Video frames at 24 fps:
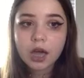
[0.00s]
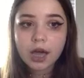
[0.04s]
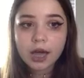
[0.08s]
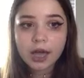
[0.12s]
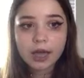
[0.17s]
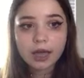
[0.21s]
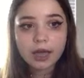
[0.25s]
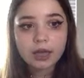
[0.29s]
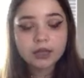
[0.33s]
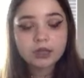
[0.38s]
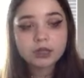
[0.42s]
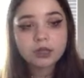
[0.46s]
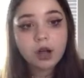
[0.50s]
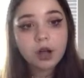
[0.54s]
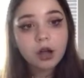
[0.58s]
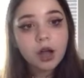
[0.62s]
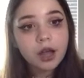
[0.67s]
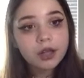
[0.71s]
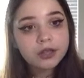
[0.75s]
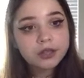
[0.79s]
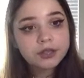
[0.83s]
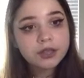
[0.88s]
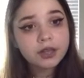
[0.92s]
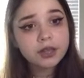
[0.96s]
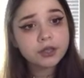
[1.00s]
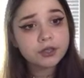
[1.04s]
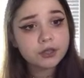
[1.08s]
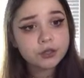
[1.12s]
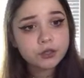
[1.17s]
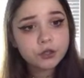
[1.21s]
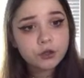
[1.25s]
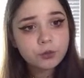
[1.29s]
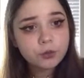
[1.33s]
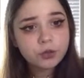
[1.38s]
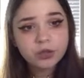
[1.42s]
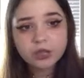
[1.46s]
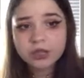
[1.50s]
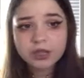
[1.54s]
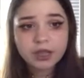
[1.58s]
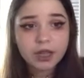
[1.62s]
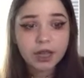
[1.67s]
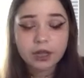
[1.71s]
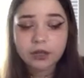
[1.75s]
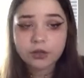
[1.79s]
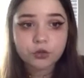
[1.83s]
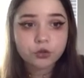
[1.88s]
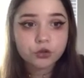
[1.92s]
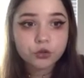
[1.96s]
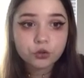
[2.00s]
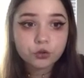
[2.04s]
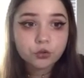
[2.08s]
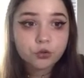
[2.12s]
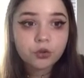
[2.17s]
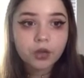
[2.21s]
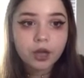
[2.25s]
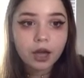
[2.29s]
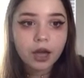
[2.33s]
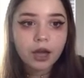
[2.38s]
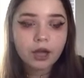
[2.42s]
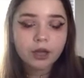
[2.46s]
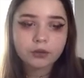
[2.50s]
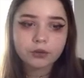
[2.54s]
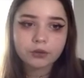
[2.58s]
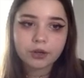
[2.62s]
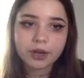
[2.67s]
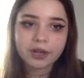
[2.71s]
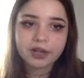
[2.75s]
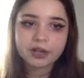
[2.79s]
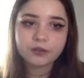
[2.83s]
And us consumers can't do that, right?